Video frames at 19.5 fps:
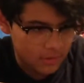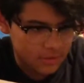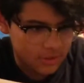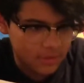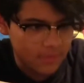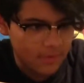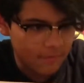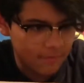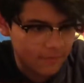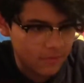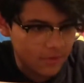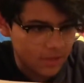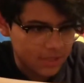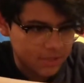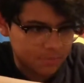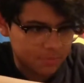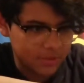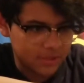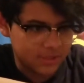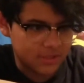Tell me if you
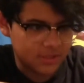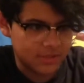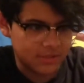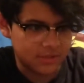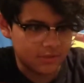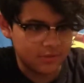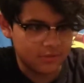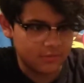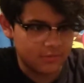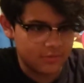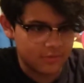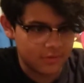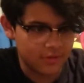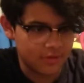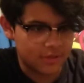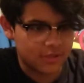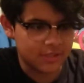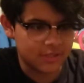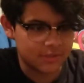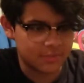guys play CSGO.
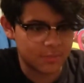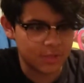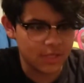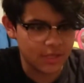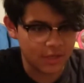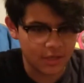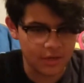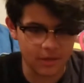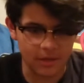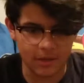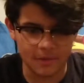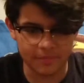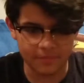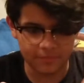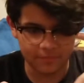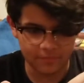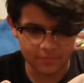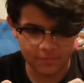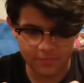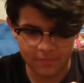Because me, uh,
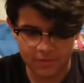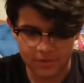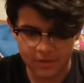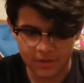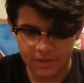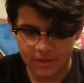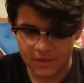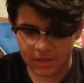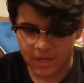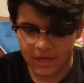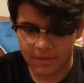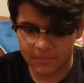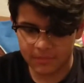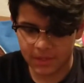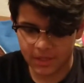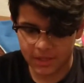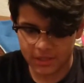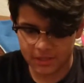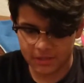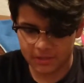I'm, I'm
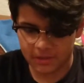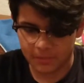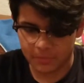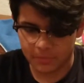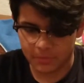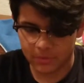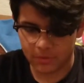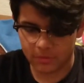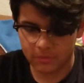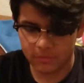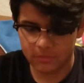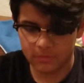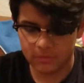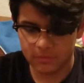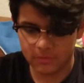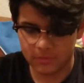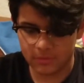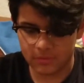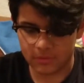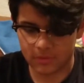not a pro.
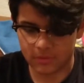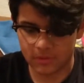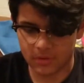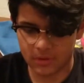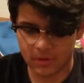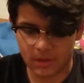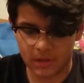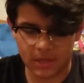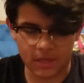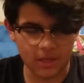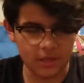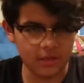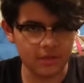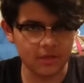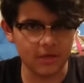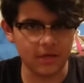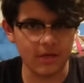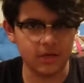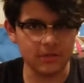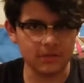
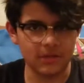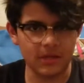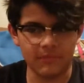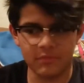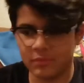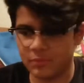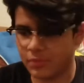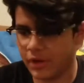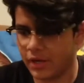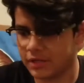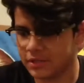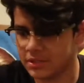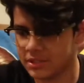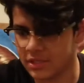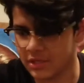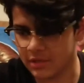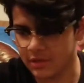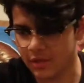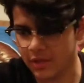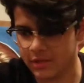And uh, I've been
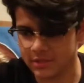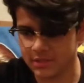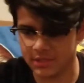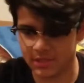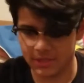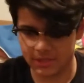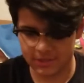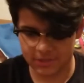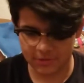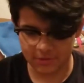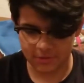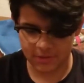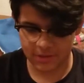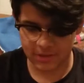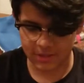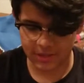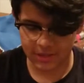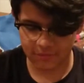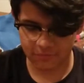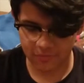practicing a lot today, so I
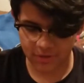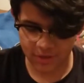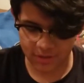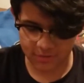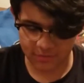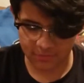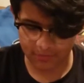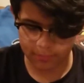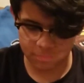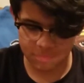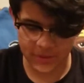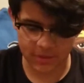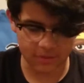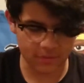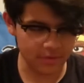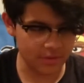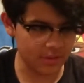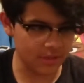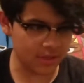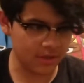think I've gotten
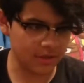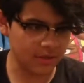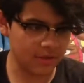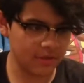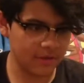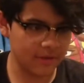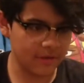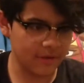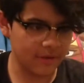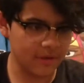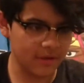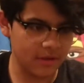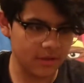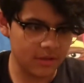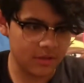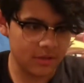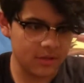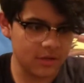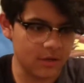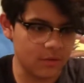better than I,
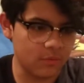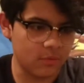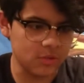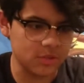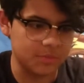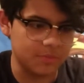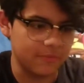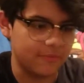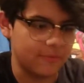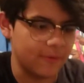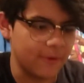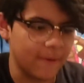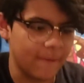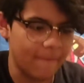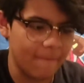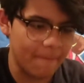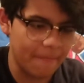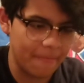than I was before.